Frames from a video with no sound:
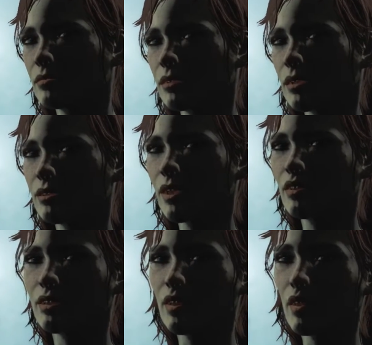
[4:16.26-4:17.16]
It was
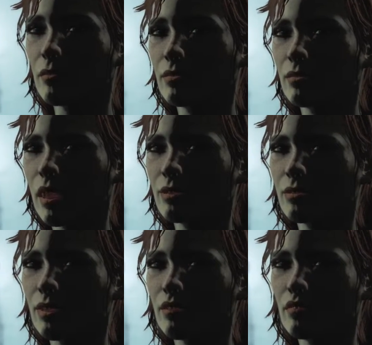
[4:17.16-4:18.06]
that nobody does
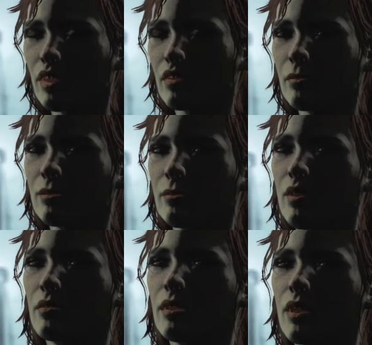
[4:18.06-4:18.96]
things for other people
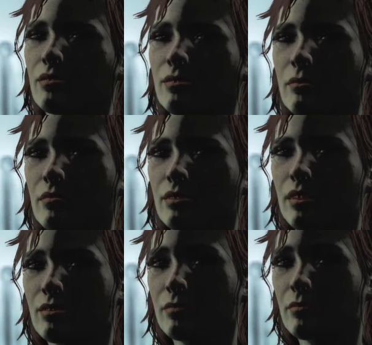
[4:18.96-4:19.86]
without expecting
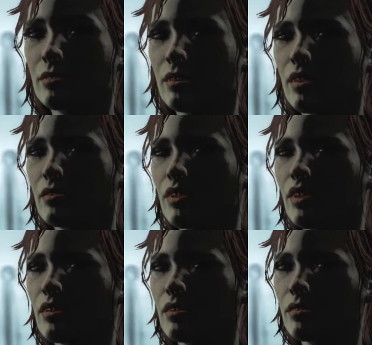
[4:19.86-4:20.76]
something in return.